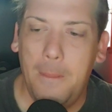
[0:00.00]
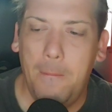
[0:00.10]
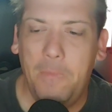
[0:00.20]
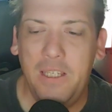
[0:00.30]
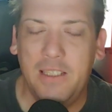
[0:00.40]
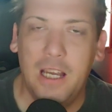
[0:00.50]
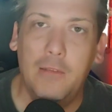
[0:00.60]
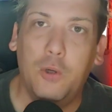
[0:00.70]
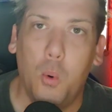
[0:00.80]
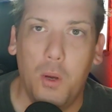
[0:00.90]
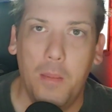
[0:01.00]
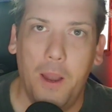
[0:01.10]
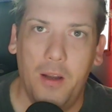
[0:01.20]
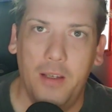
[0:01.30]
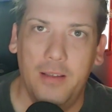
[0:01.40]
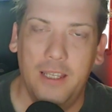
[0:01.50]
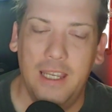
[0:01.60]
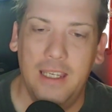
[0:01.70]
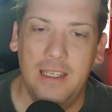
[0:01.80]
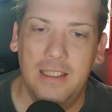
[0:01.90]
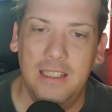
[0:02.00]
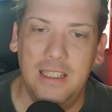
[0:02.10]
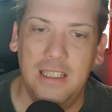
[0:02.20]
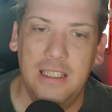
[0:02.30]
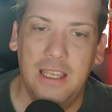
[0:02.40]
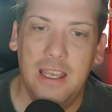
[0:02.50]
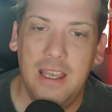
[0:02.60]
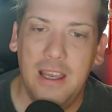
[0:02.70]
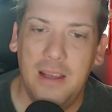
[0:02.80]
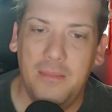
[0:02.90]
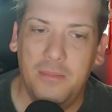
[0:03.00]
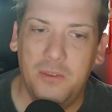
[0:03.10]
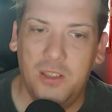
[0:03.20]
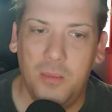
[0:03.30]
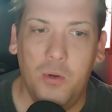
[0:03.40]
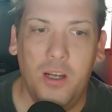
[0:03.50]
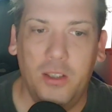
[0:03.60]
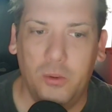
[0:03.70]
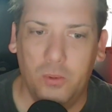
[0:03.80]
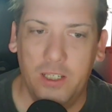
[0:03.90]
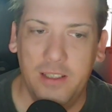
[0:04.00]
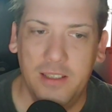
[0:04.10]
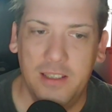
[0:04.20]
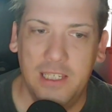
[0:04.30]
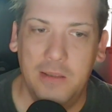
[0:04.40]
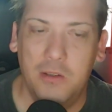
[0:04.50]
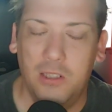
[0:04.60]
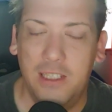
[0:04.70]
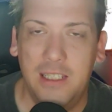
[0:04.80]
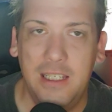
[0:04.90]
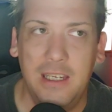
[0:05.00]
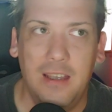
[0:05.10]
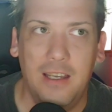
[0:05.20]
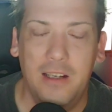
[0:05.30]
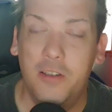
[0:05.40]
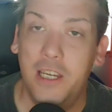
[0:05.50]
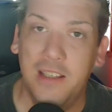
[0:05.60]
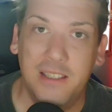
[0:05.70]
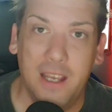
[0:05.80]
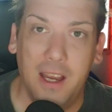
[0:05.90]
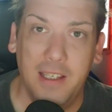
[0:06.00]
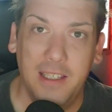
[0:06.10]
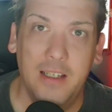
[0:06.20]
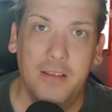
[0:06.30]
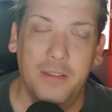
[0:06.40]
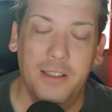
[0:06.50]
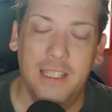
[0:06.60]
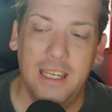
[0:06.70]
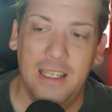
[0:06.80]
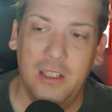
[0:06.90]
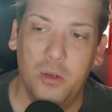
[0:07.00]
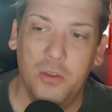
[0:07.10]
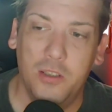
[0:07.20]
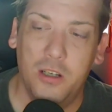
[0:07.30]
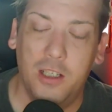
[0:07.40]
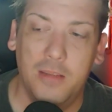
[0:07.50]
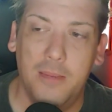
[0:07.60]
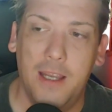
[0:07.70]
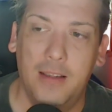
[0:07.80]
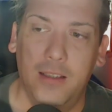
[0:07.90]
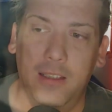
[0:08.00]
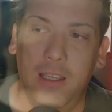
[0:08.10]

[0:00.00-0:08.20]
he's kind of coy about it, and he somewhat agrees, it seems, or at least he entertains the idea of it, and he goes to talk to Madeline,